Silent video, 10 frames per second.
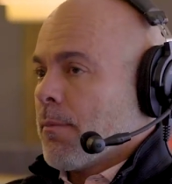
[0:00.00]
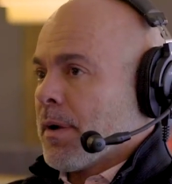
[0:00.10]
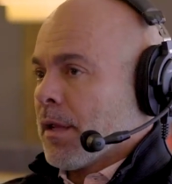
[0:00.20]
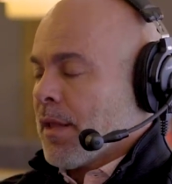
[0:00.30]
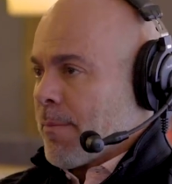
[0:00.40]

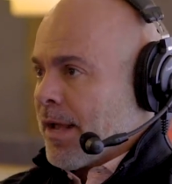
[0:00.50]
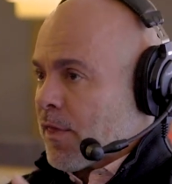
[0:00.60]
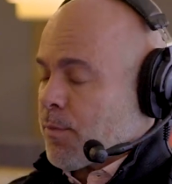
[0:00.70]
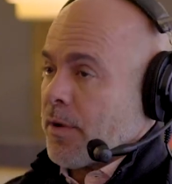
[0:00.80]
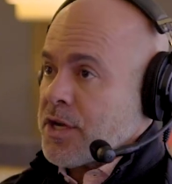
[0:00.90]
But a lot of my
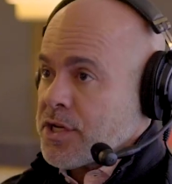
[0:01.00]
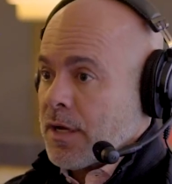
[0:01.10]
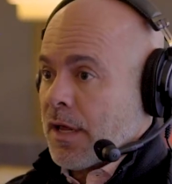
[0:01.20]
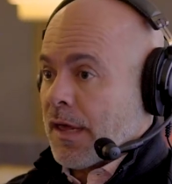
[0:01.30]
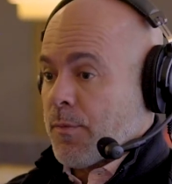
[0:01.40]

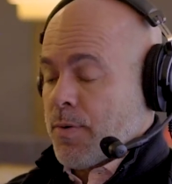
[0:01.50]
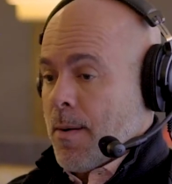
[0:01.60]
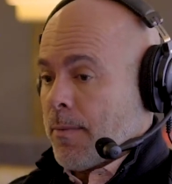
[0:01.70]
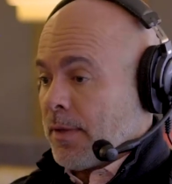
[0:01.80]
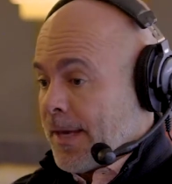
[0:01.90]
inspiration is
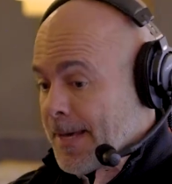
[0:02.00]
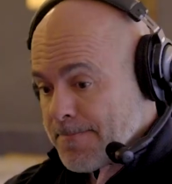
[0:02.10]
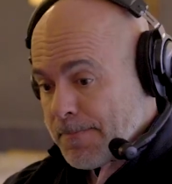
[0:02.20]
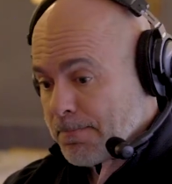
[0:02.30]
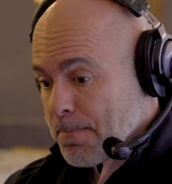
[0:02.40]
probably
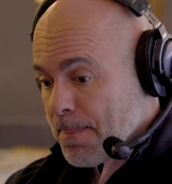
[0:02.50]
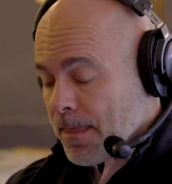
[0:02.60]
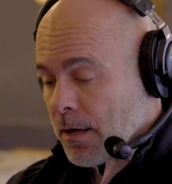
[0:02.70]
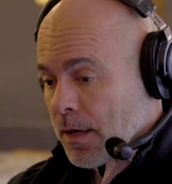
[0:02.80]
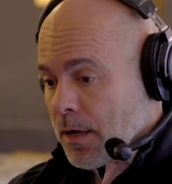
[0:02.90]

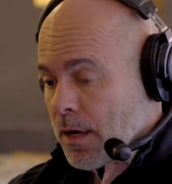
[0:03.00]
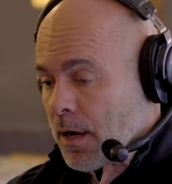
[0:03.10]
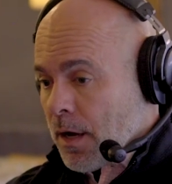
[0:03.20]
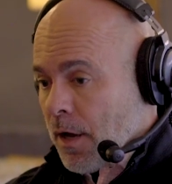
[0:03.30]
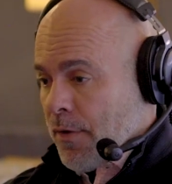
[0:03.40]

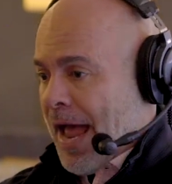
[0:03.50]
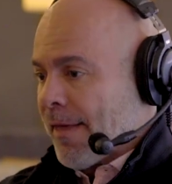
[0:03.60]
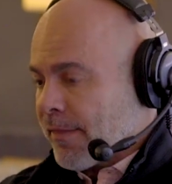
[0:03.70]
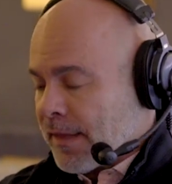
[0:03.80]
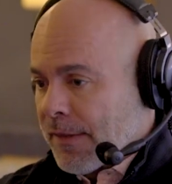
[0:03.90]
other
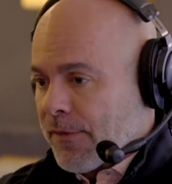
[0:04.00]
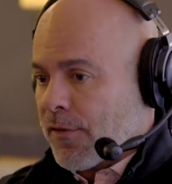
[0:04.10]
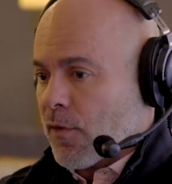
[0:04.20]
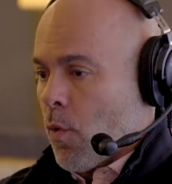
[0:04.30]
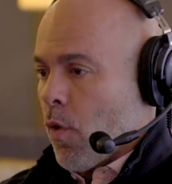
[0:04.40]

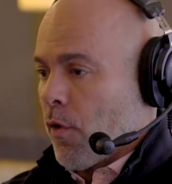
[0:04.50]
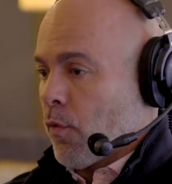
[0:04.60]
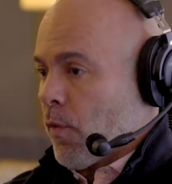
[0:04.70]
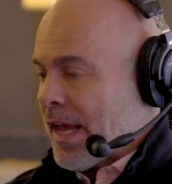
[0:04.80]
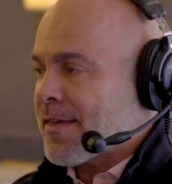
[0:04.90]
athletes or
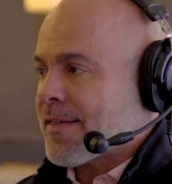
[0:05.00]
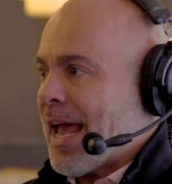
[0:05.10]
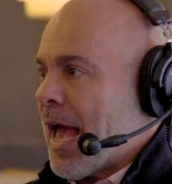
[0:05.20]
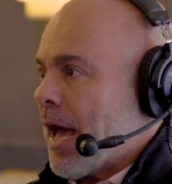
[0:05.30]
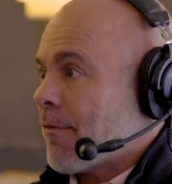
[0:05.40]
the races that
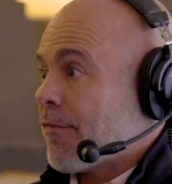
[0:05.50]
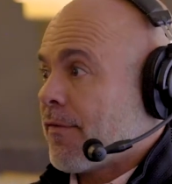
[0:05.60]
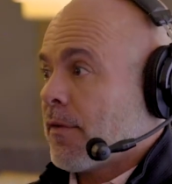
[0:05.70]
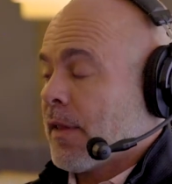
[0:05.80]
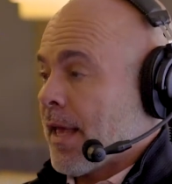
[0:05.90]
I
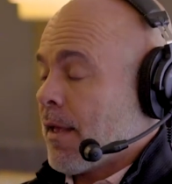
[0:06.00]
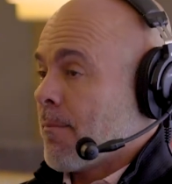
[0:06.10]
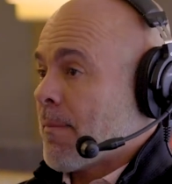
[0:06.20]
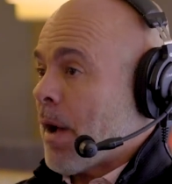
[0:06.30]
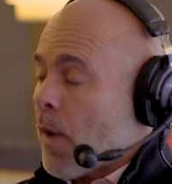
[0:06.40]
have. Like,
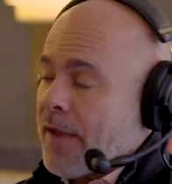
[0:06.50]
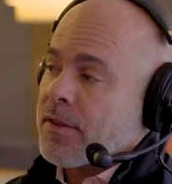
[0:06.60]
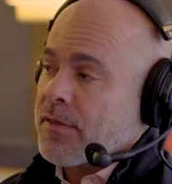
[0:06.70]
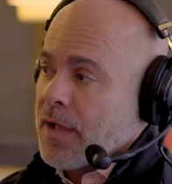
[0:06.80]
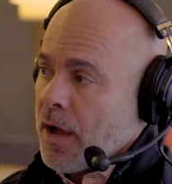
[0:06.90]
my wife
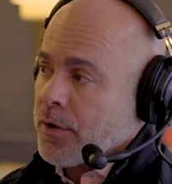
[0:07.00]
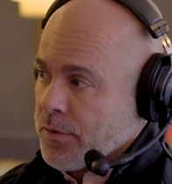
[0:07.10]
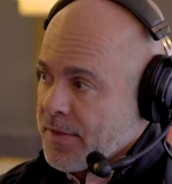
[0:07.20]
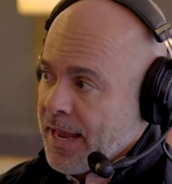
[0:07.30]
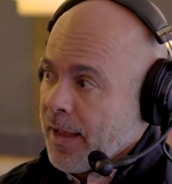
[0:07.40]
does not
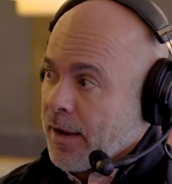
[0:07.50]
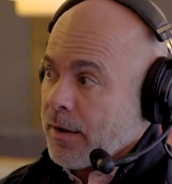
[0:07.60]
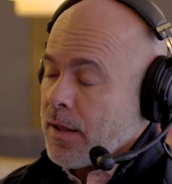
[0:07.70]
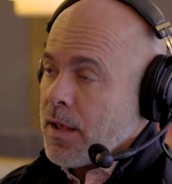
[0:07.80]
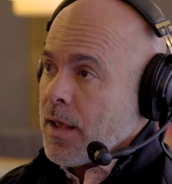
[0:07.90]

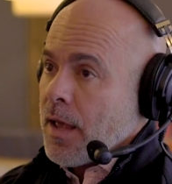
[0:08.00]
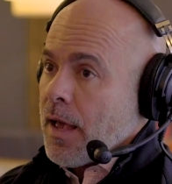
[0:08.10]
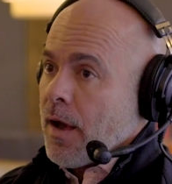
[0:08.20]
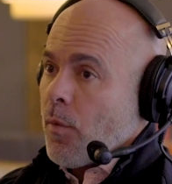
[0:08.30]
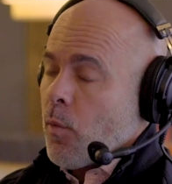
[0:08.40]
understand
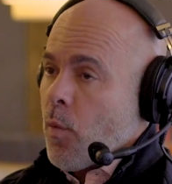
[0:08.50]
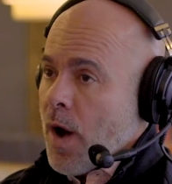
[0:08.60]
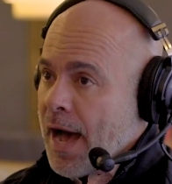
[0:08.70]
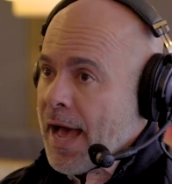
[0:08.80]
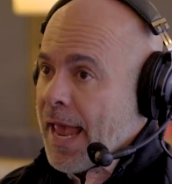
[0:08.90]

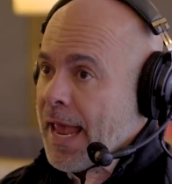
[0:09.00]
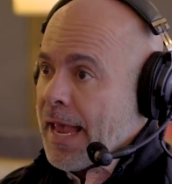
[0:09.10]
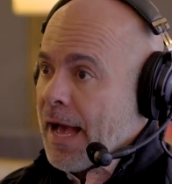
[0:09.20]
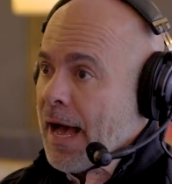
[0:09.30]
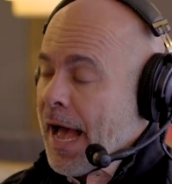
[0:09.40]

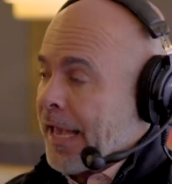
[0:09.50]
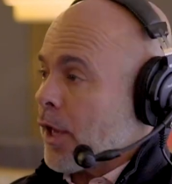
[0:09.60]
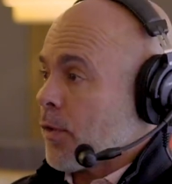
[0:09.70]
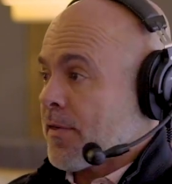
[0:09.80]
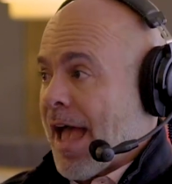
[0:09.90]
why I
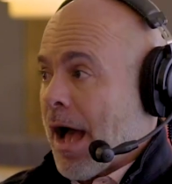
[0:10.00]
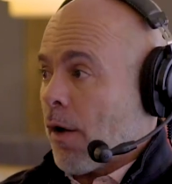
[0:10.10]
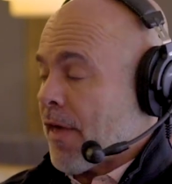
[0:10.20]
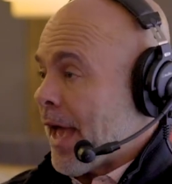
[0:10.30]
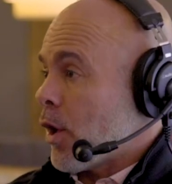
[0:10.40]
go
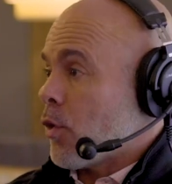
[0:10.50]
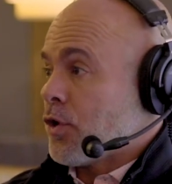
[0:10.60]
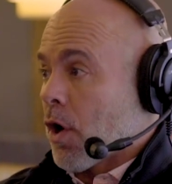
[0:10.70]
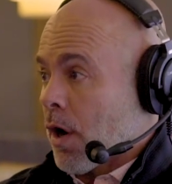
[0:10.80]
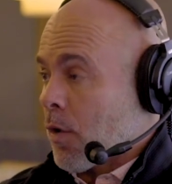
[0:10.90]
south, I go
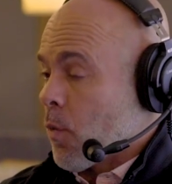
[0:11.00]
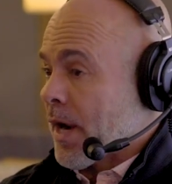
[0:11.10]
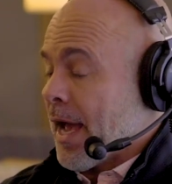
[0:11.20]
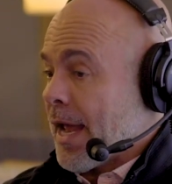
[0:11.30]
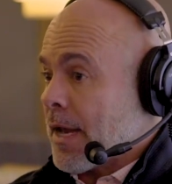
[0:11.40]
dark when
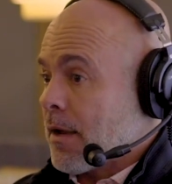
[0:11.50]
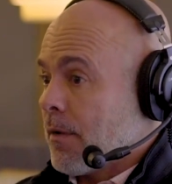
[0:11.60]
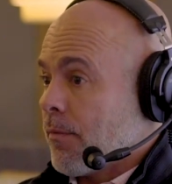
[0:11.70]
I